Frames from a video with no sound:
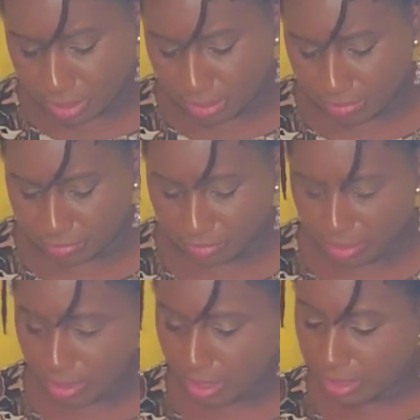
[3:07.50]
there.
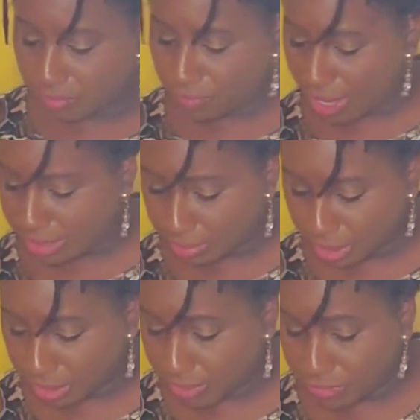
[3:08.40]
And in fact, I'm
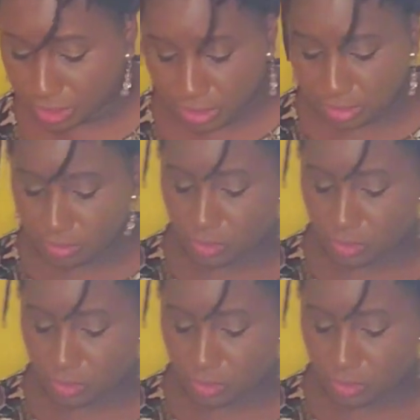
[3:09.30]
gonna give it a good